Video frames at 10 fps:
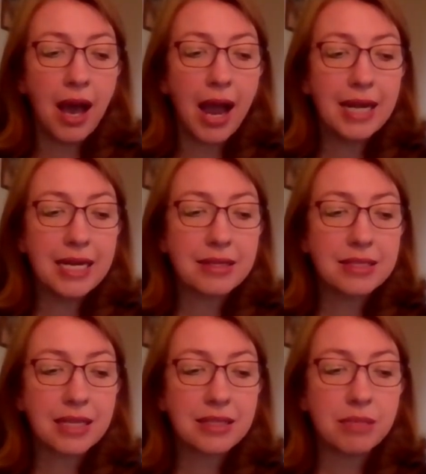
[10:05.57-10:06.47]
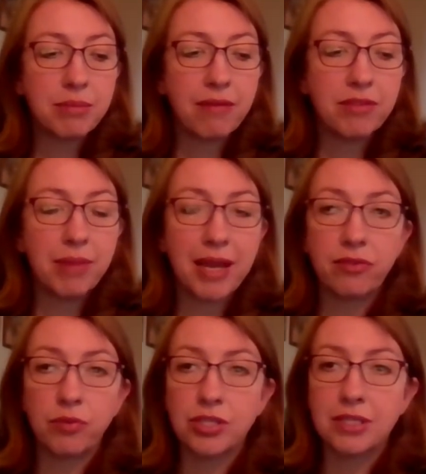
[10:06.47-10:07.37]
I need a sixth above the
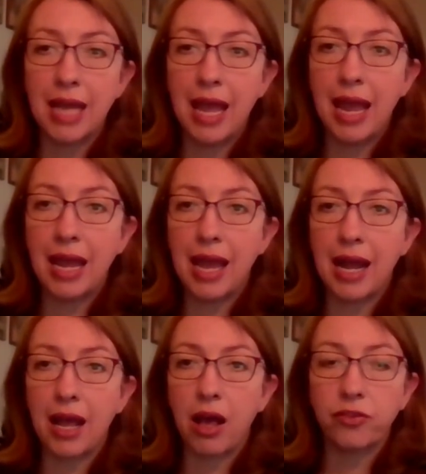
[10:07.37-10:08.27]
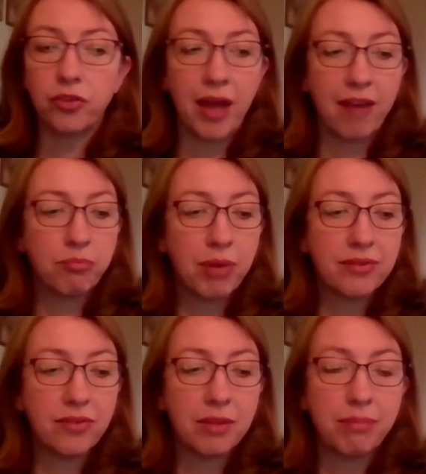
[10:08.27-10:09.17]
bass, which is A, and I also have
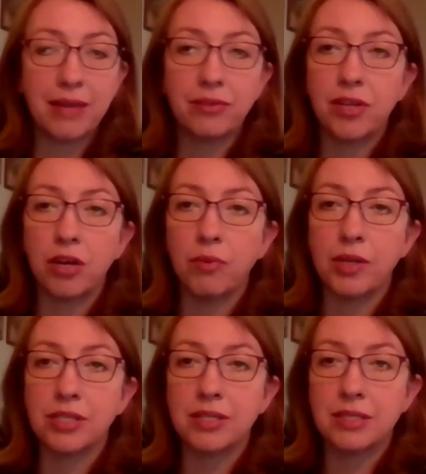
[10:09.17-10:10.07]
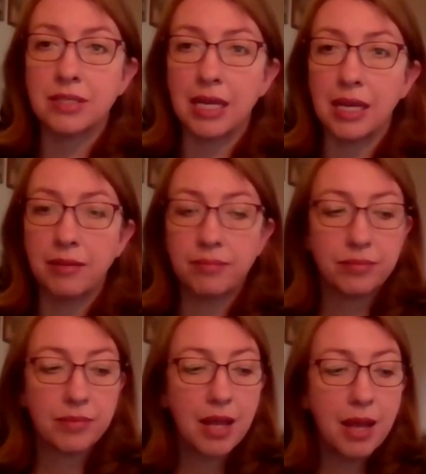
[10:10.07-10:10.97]
present the bass note, which is C.
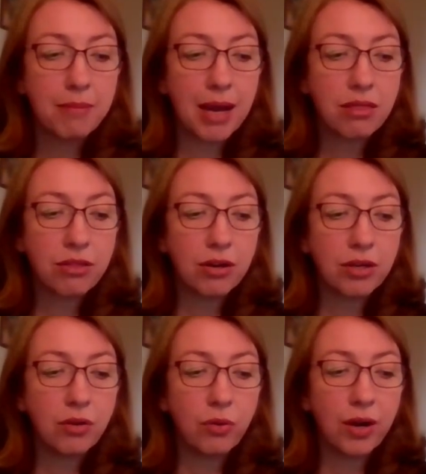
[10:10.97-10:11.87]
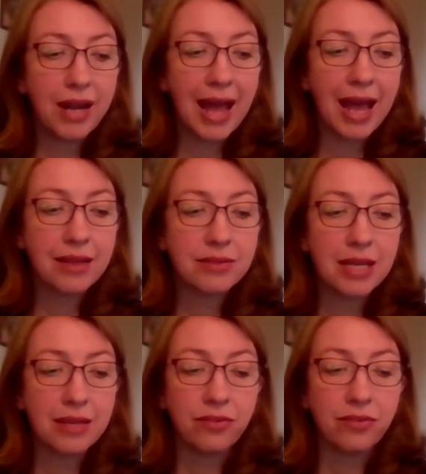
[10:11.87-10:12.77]
My third chord
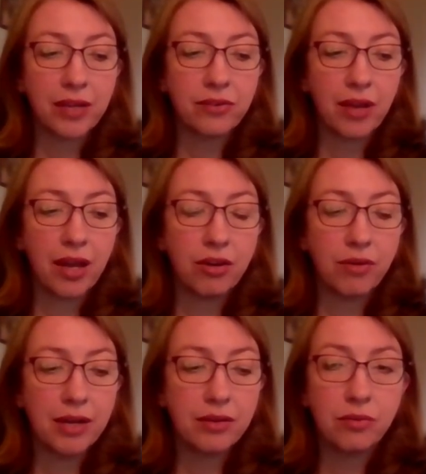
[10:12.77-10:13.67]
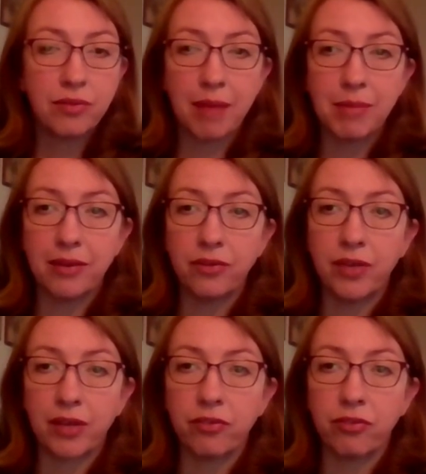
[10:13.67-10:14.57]
has a 6 under it. That means
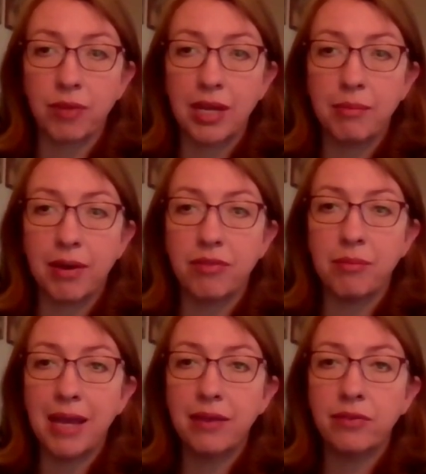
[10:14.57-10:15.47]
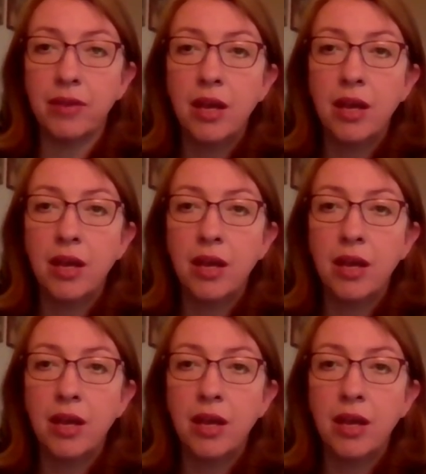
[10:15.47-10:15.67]
6-3 above the bass.